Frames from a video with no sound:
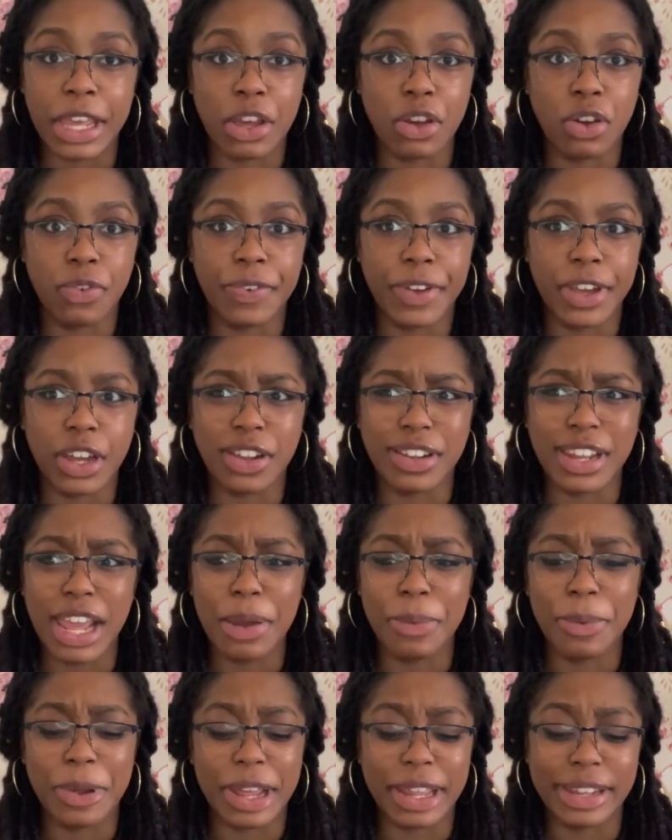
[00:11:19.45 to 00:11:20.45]
Hilfiger,
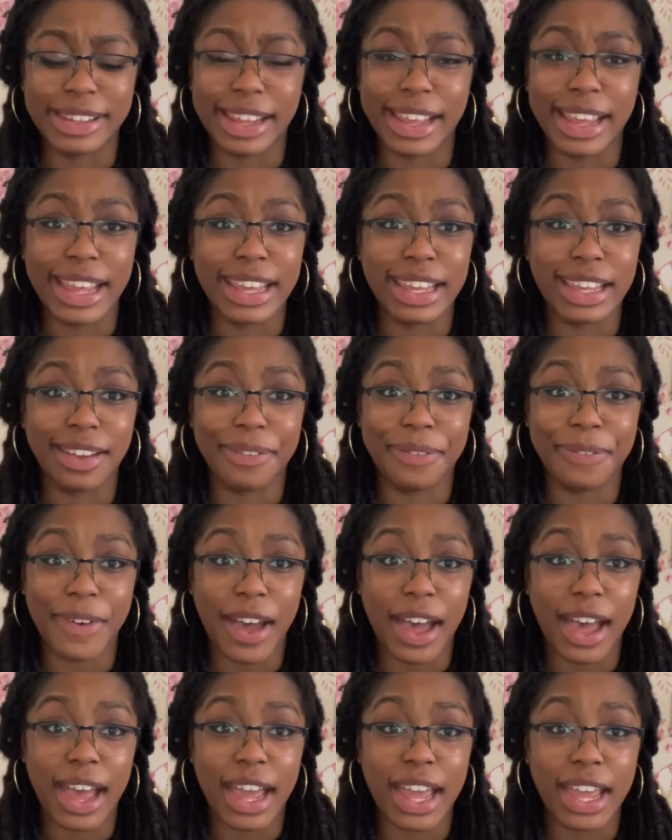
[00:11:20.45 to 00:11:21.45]
they were in the
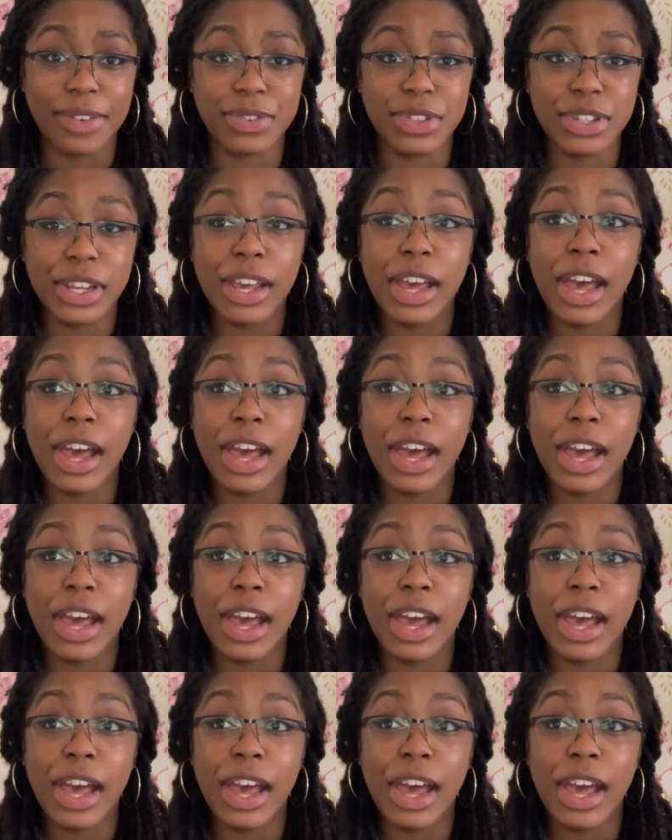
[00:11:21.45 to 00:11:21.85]
85s.